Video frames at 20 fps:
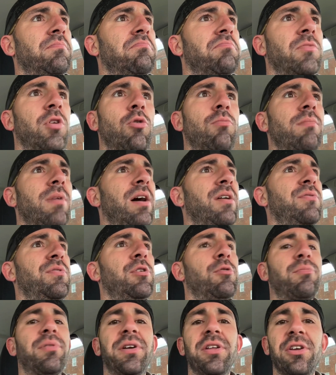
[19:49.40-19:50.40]
Nope, I
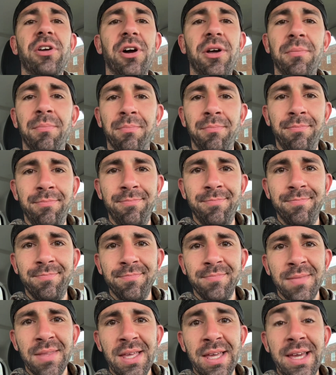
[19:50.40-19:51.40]
feel pretty good.
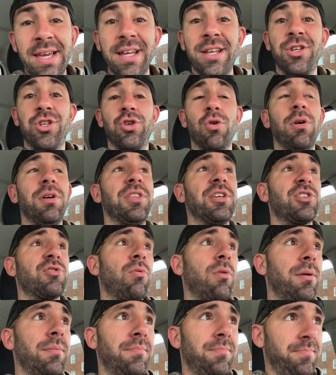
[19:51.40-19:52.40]
Enjoy this
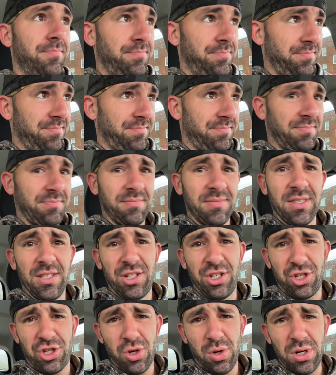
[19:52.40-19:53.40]
one.
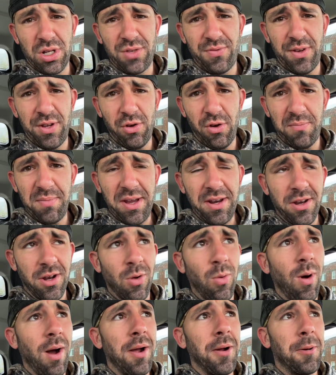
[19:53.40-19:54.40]
It's the shortest video I've made in
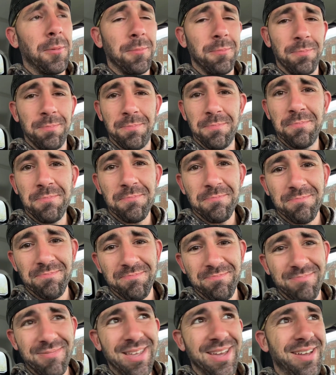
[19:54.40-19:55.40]
a while.
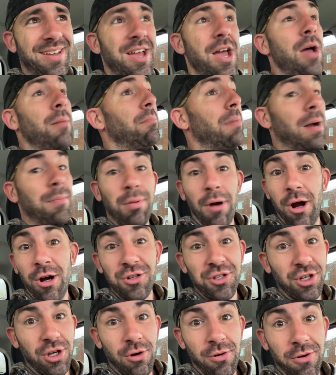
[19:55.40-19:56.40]
My
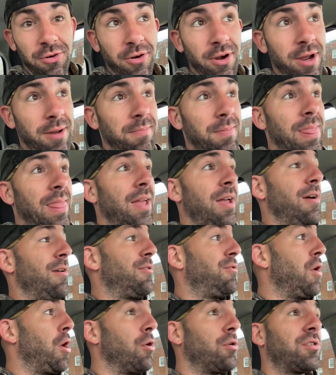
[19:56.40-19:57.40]
bars are going great.
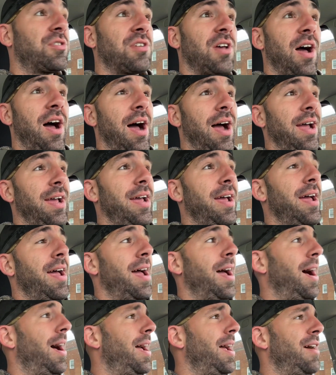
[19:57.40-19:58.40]
Folks, I
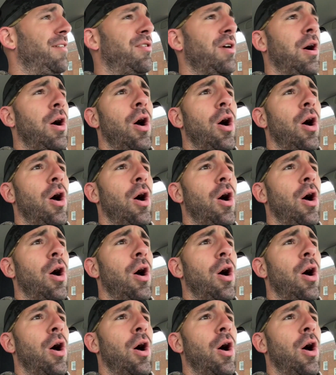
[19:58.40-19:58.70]
have